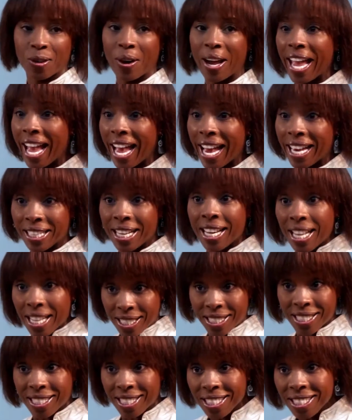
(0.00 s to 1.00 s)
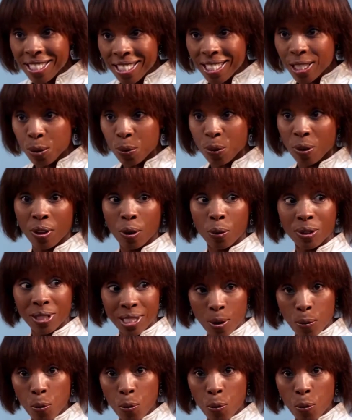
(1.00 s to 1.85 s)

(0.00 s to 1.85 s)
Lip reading: So I had assistants where there was